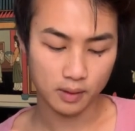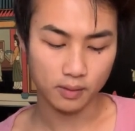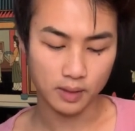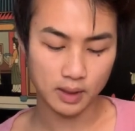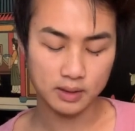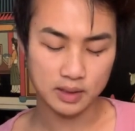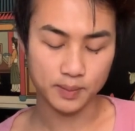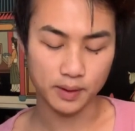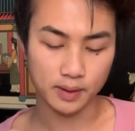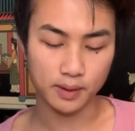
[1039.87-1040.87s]
What else,
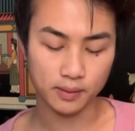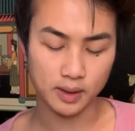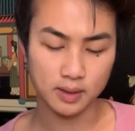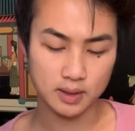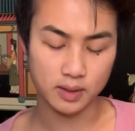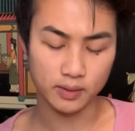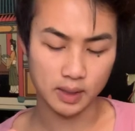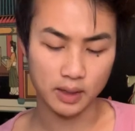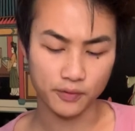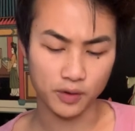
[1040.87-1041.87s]
Spirit? What else do we
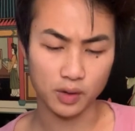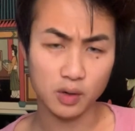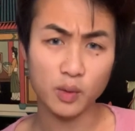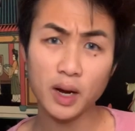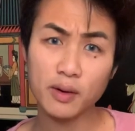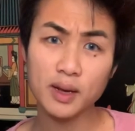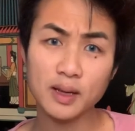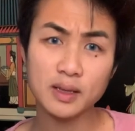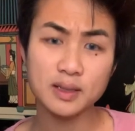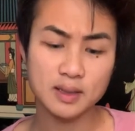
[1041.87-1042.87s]
got for
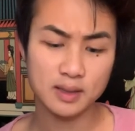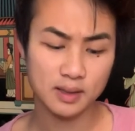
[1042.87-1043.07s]
Aquarius?